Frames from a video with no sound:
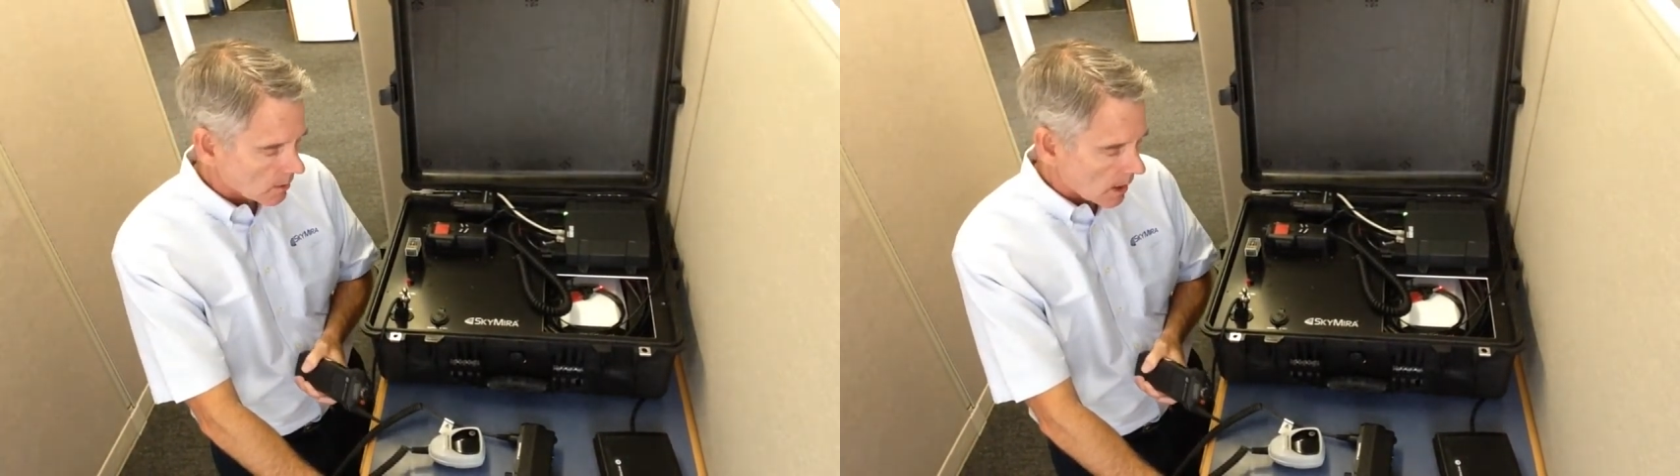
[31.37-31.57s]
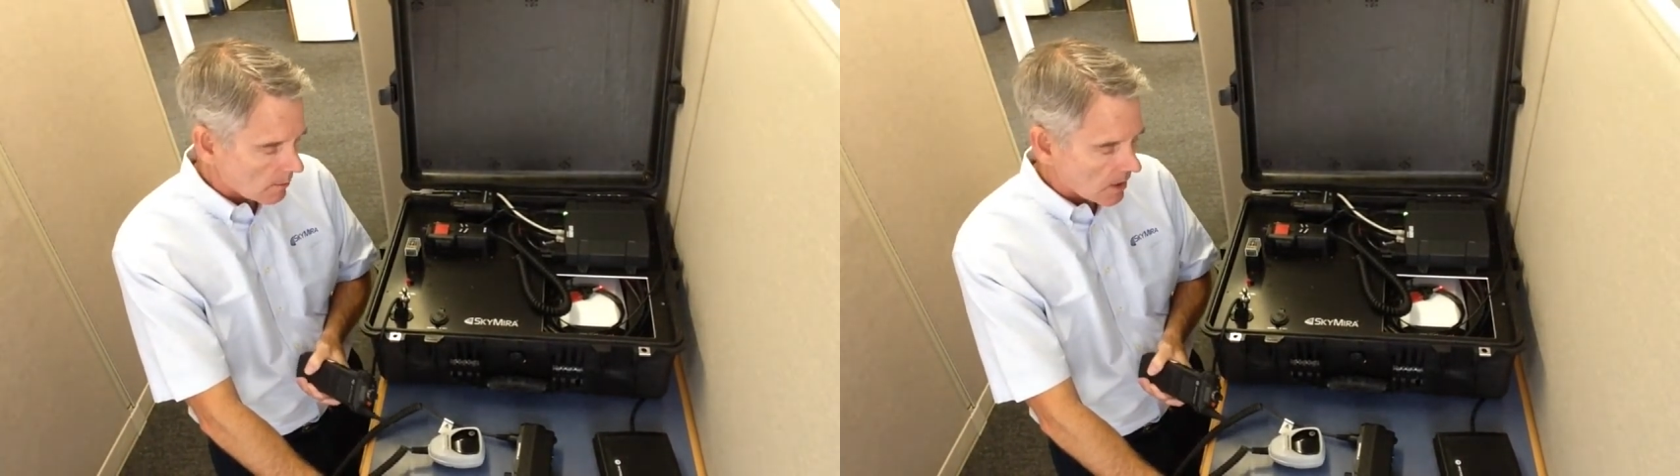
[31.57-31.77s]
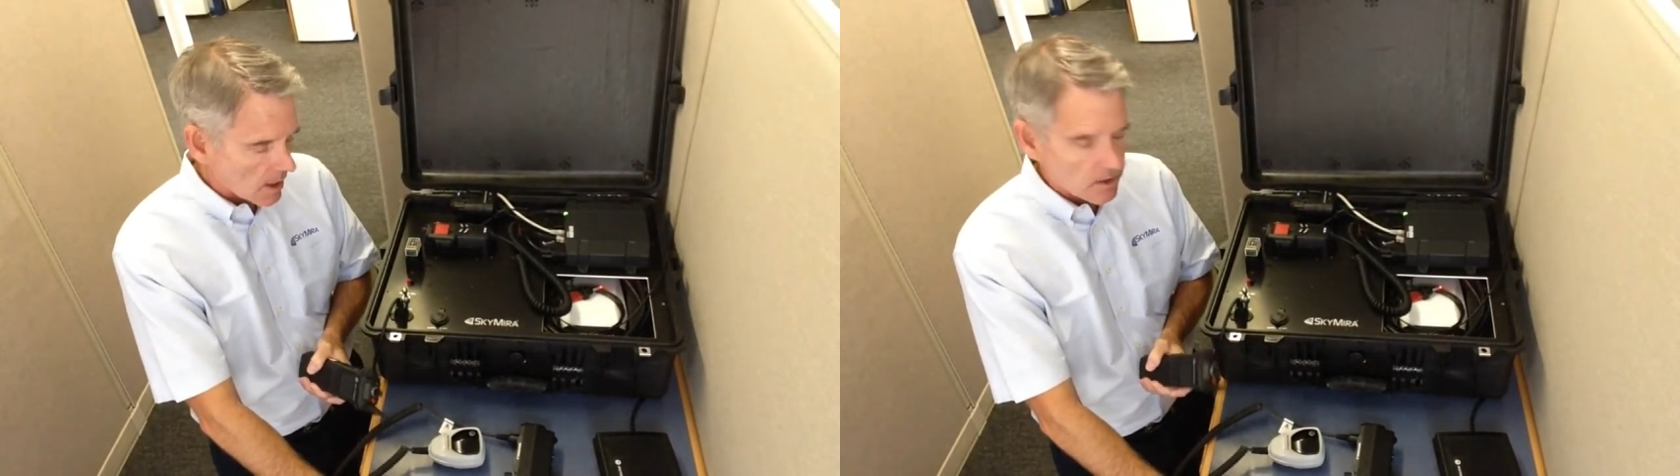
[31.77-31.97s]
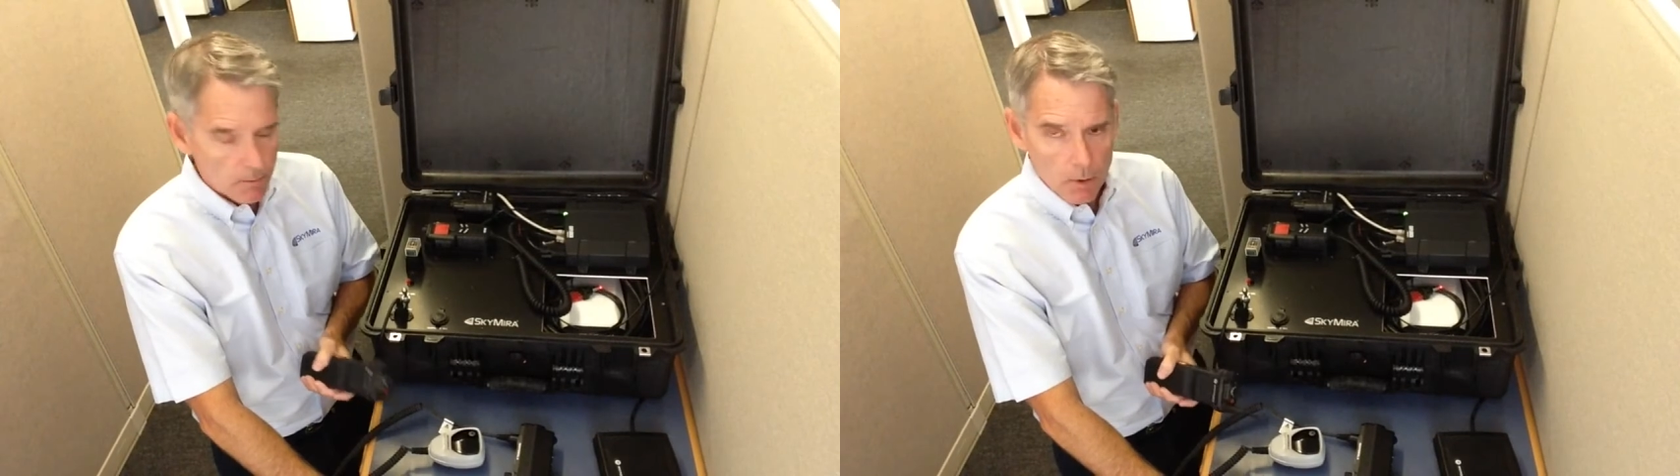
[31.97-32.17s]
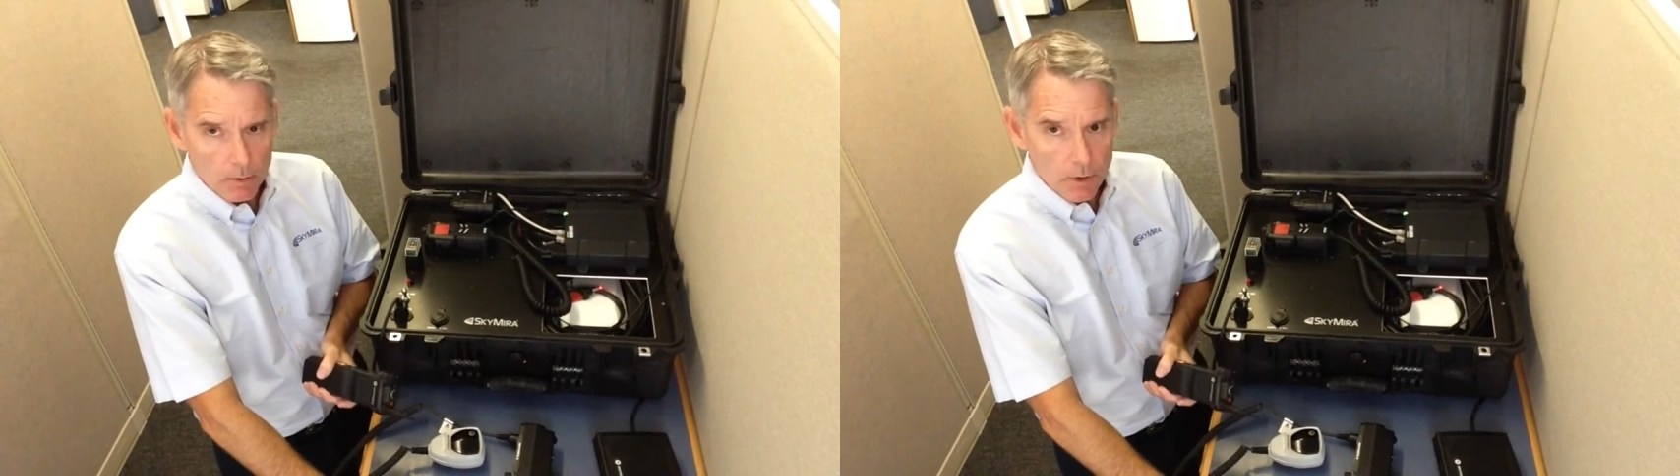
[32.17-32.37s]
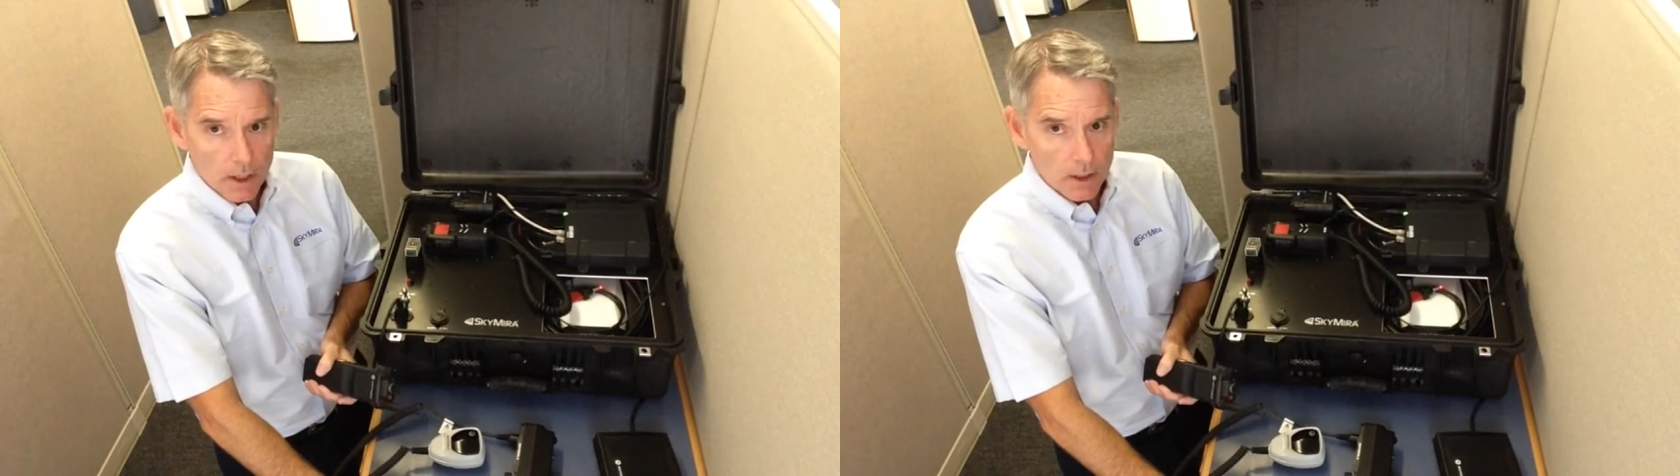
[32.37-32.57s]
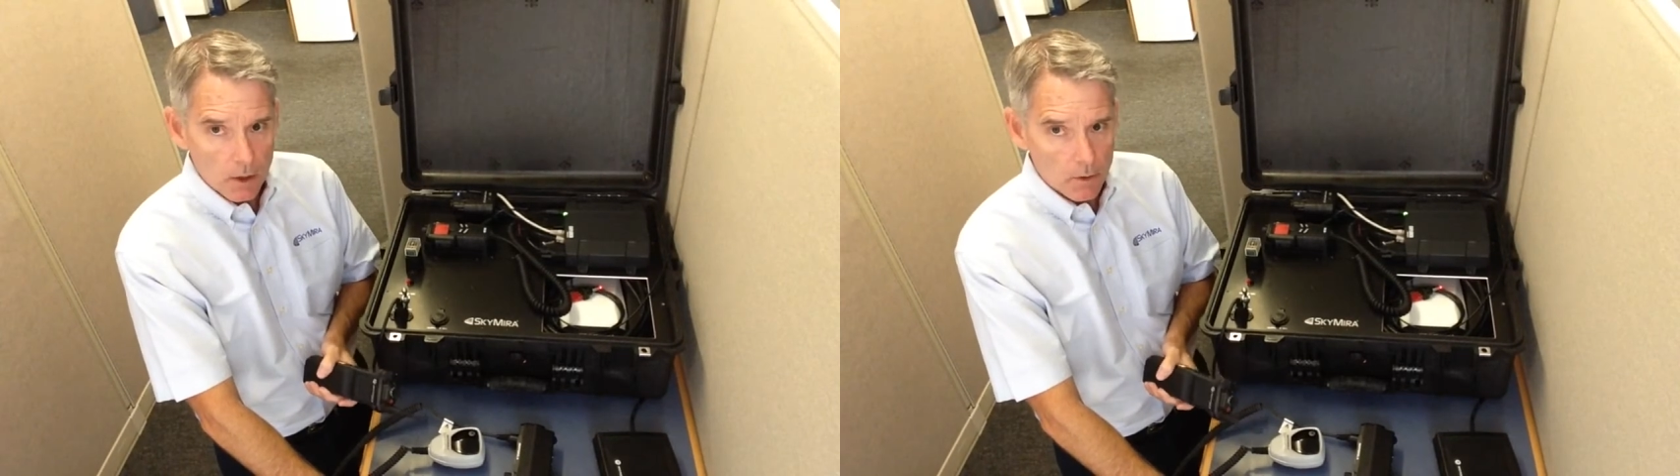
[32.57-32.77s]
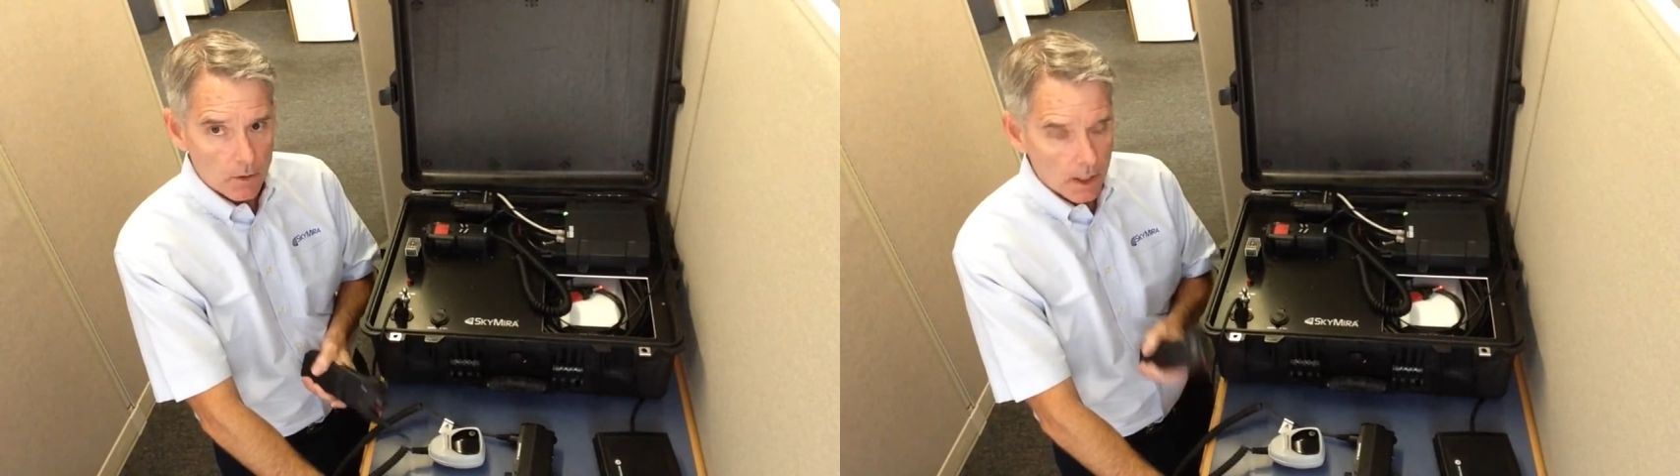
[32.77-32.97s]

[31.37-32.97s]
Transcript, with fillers: APX mobile radio